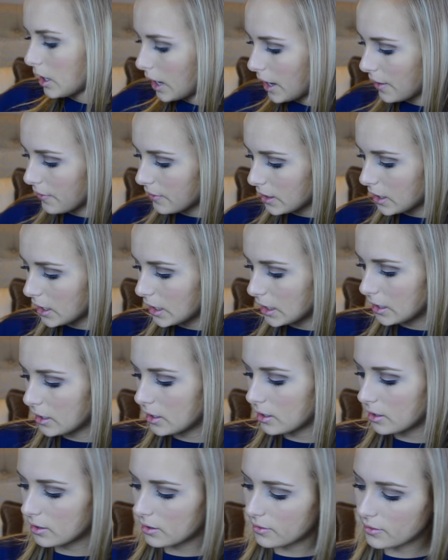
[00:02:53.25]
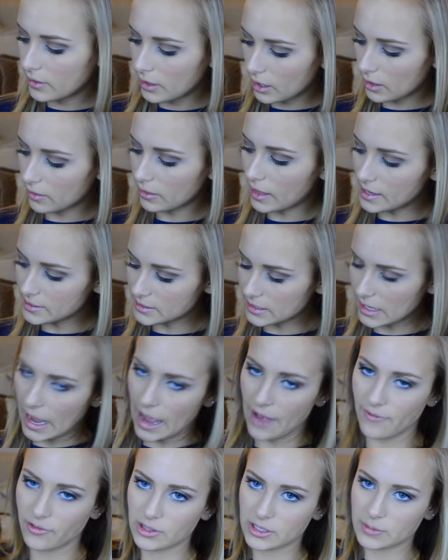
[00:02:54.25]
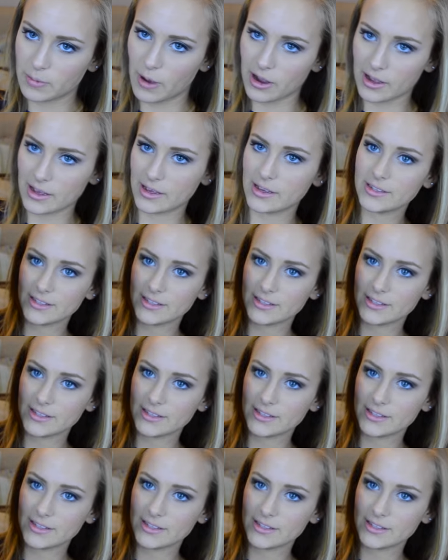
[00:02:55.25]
And then the last thing I have in this pocket